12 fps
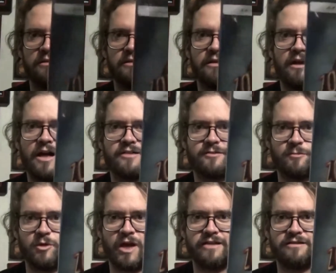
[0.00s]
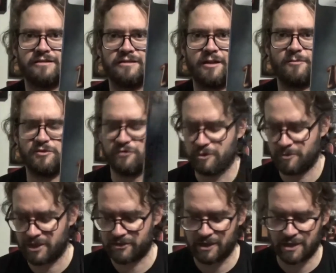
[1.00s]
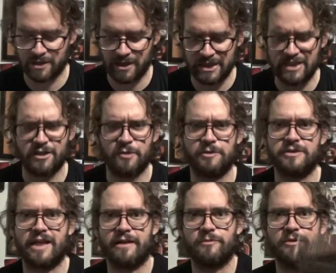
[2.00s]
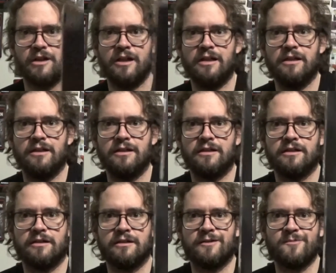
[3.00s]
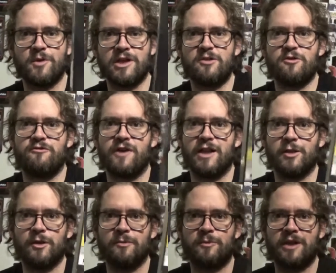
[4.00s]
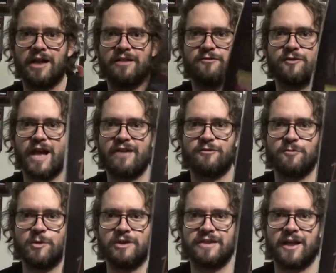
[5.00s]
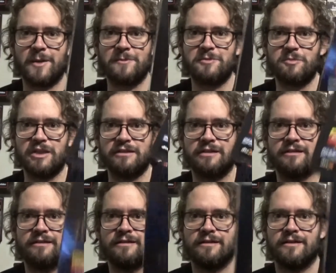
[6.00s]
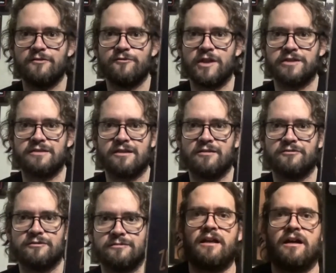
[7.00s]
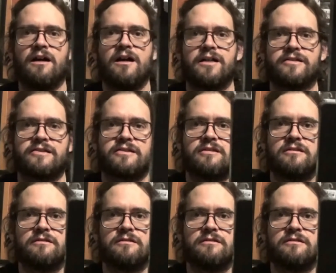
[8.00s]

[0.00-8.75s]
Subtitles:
Awesome classic zombie film, I think. And then Double Tap. Pretty cool follow-up, kind of laughable at times, but fun stuff. Us,